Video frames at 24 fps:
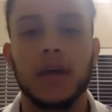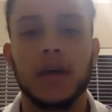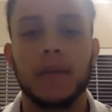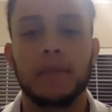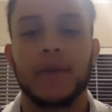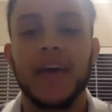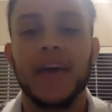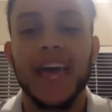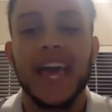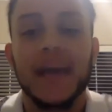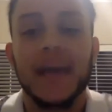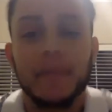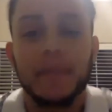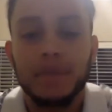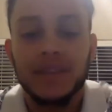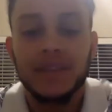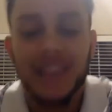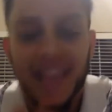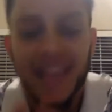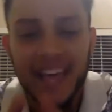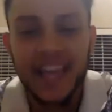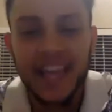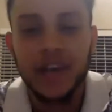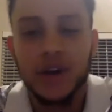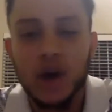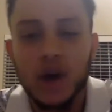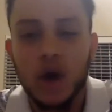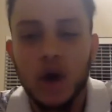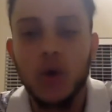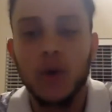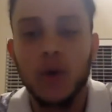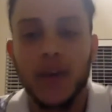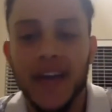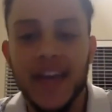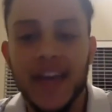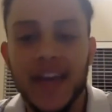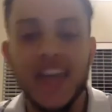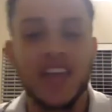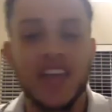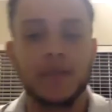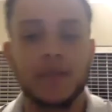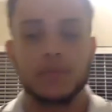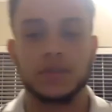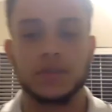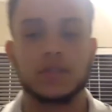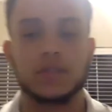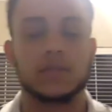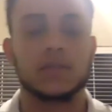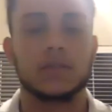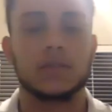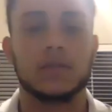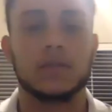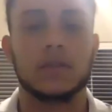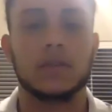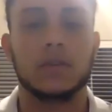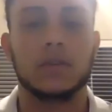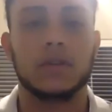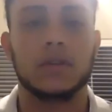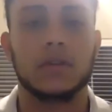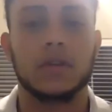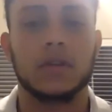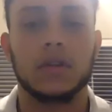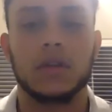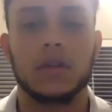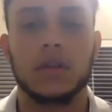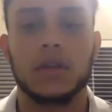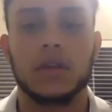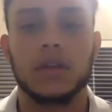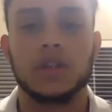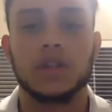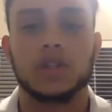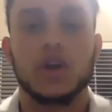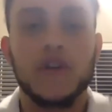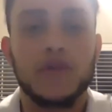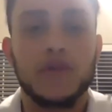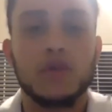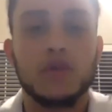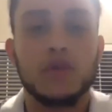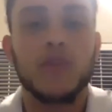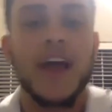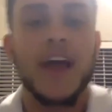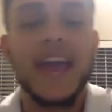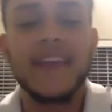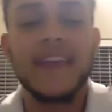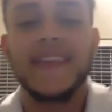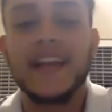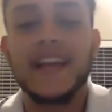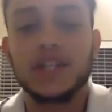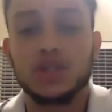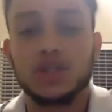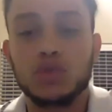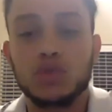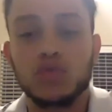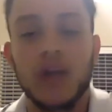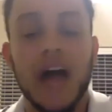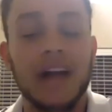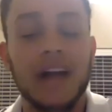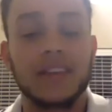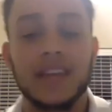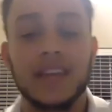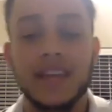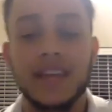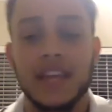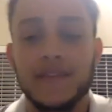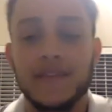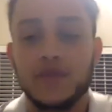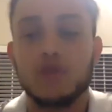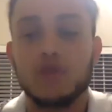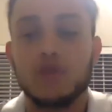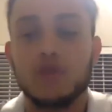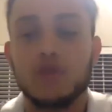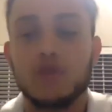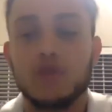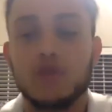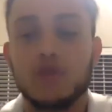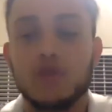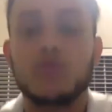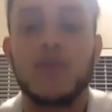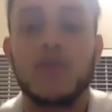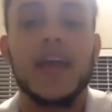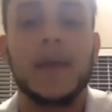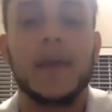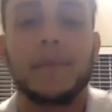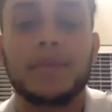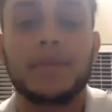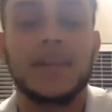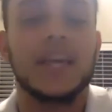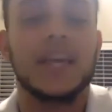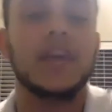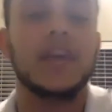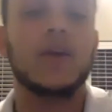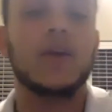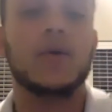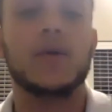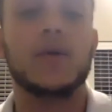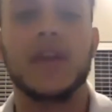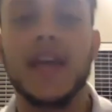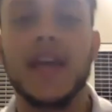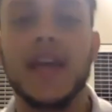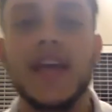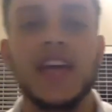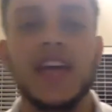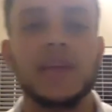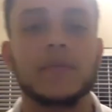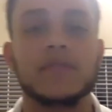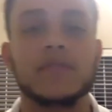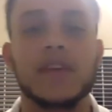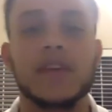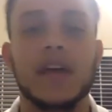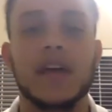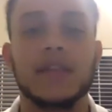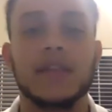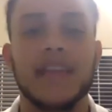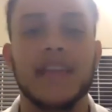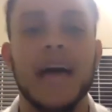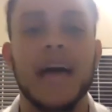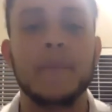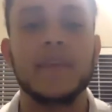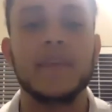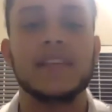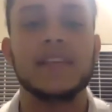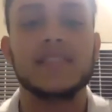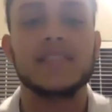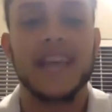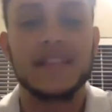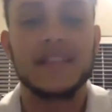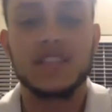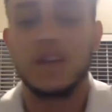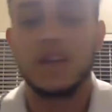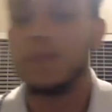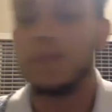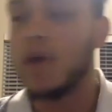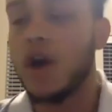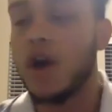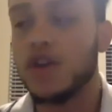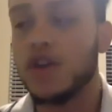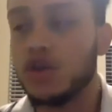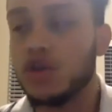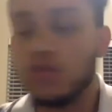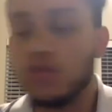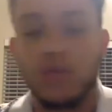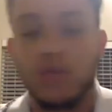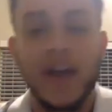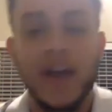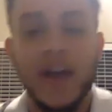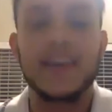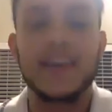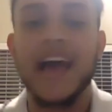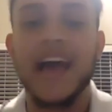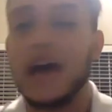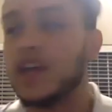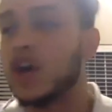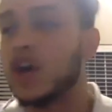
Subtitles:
Play no games. So if you writing that you locked in, if you write and play no games, that means that tomorrow, right now, your